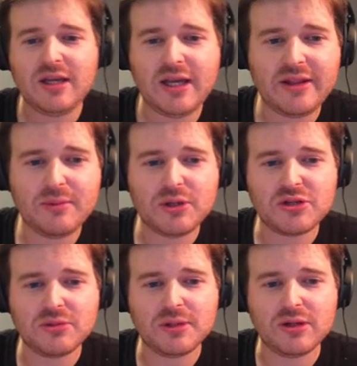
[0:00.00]
and then we
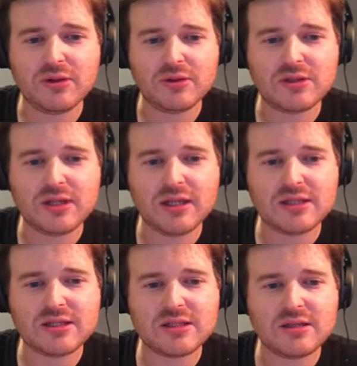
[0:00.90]
should be good. So
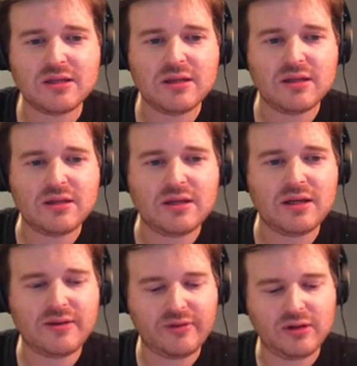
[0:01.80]
let's
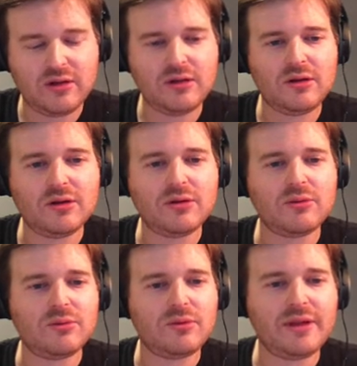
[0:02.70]
have a look. We'll run